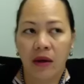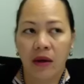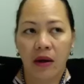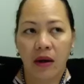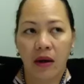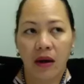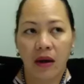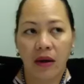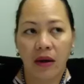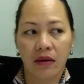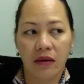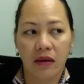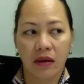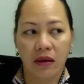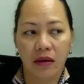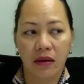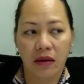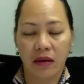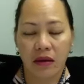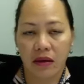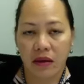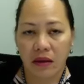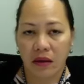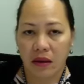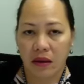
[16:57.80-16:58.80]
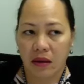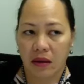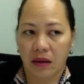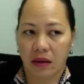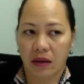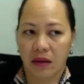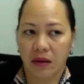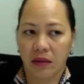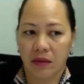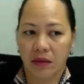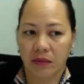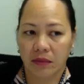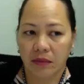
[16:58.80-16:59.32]
I think
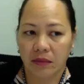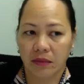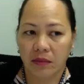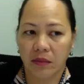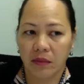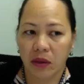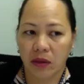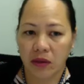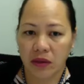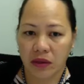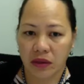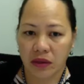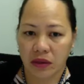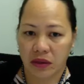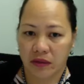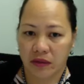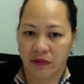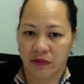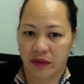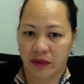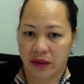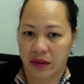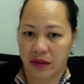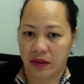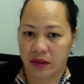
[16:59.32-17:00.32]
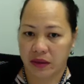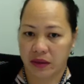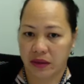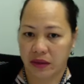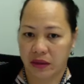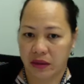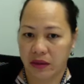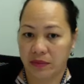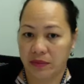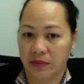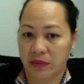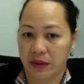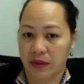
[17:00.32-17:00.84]
most of us
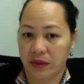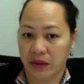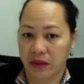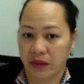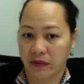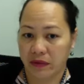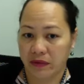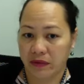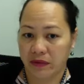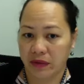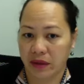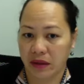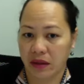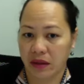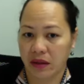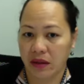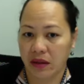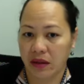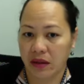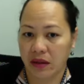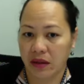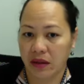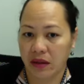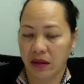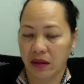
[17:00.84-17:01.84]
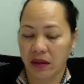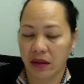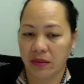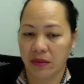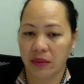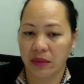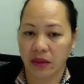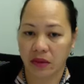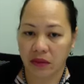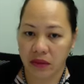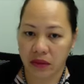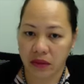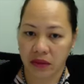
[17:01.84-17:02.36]
as Pacific, and I'm
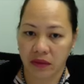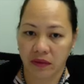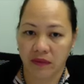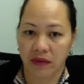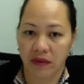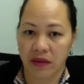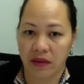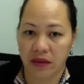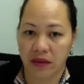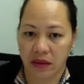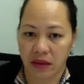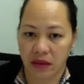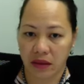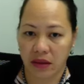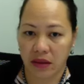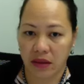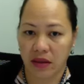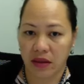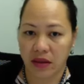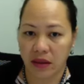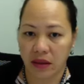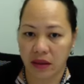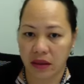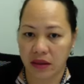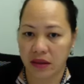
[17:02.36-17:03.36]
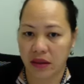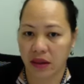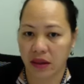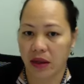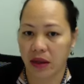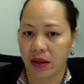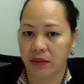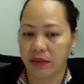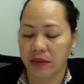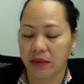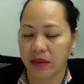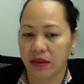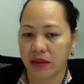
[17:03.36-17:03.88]
guilty of this at
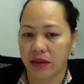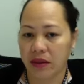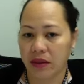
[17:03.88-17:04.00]
times, is